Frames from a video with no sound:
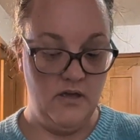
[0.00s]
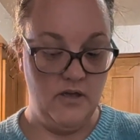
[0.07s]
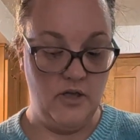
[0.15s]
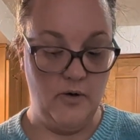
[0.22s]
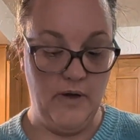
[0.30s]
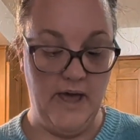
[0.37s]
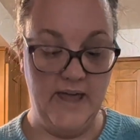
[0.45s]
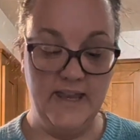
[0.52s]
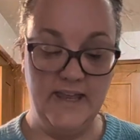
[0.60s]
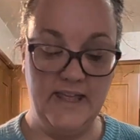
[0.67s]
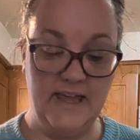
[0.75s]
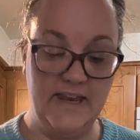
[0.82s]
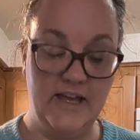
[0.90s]
go ahead
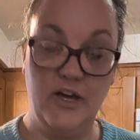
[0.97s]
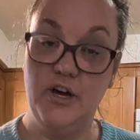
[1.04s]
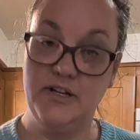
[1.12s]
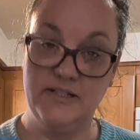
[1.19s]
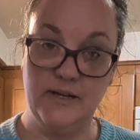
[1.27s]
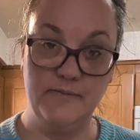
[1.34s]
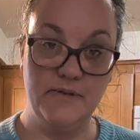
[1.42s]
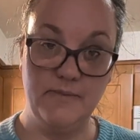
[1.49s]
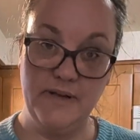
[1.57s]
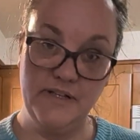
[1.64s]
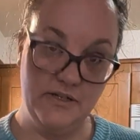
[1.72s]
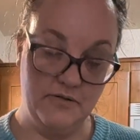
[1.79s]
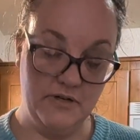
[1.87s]
and get it hooked up to my
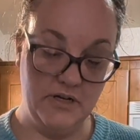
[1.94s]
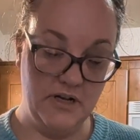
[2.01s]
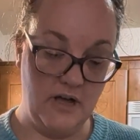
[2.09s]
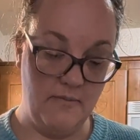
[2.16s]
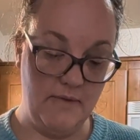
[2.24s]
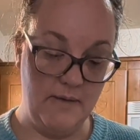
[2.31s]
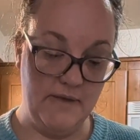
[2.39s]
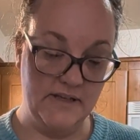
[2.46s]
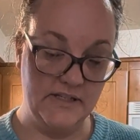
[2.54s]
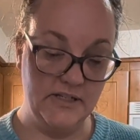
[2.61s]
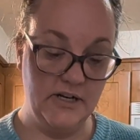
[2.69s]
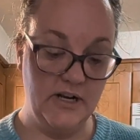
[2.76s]
dough hook on my mixer,